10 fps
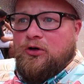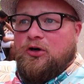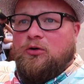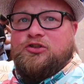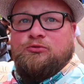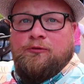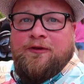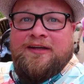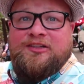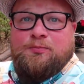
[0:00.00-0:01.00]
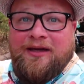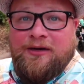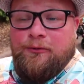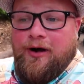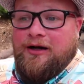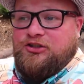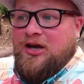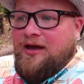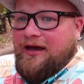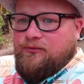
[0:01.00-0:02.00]
we'll go to Rafiki's Planet Watch
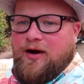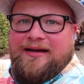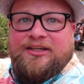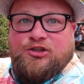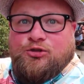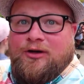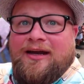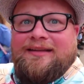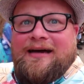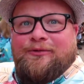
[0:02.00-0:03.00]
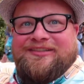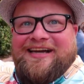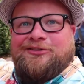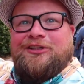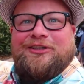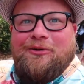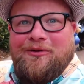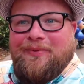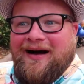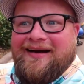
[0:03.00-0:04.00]
and ride the train that was actually
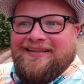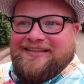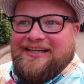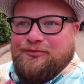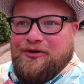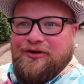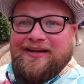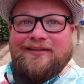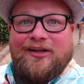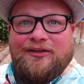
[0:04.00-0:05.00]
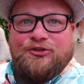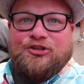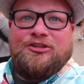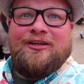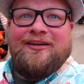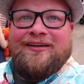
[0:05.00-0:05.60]
going behind us as we were eating lunch.